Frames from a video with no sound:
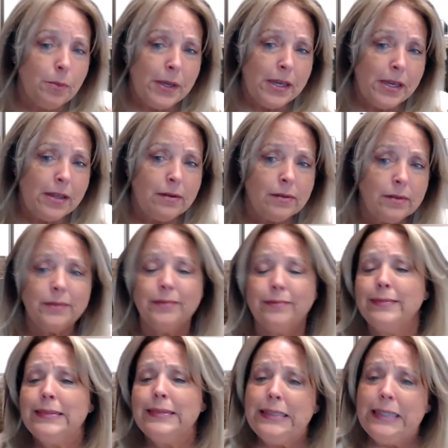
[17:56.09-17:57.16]

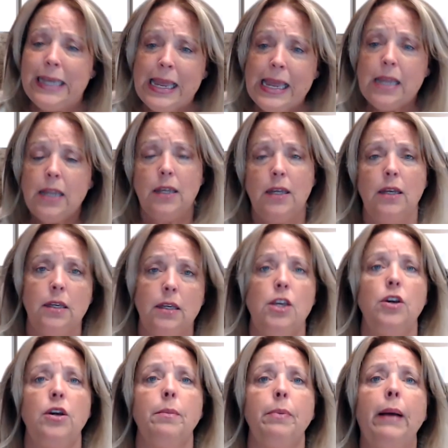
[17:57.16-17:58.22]
bit,
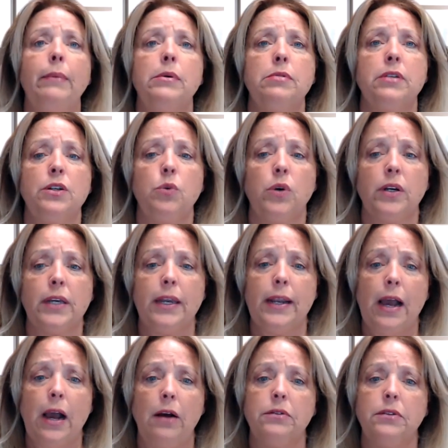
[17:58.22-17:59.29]
you can probably work it
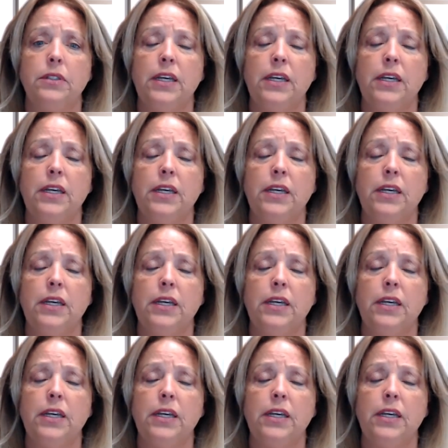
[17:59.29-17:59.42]
out.